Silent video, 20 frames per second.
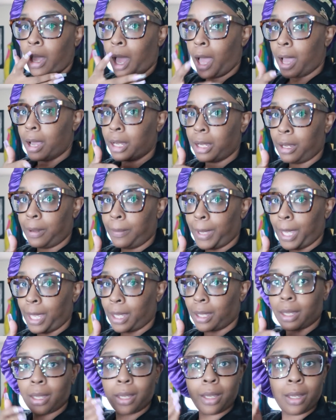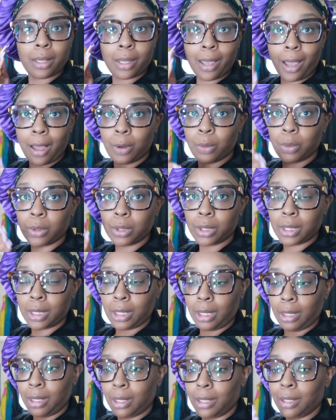I'll come back and y'all will
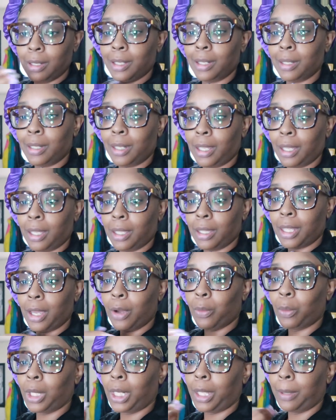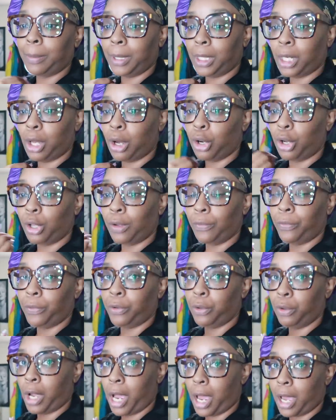see it, and then that will let me know if
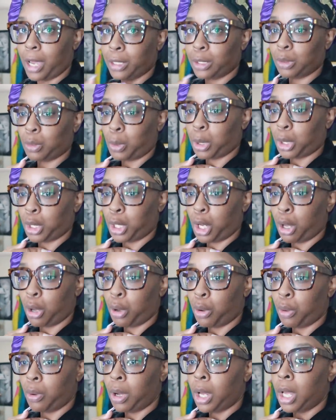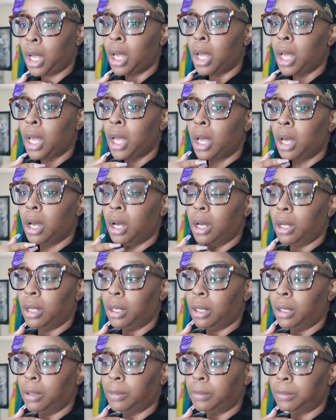you guys want to know
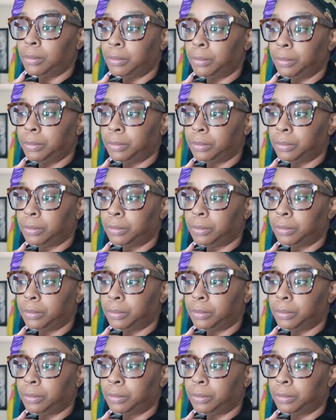um,